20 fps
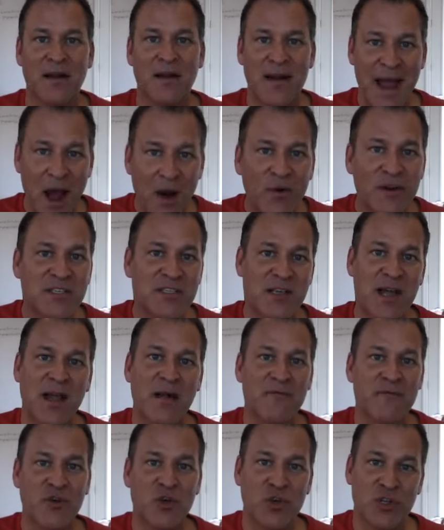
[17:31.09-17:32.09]
Now it's
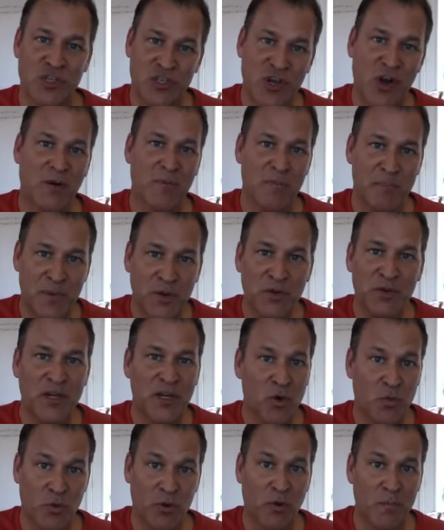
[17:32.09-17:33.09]
time for you to start
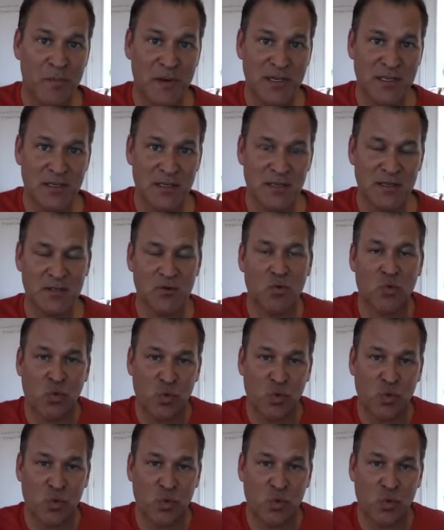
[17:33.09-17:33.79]
building a real business.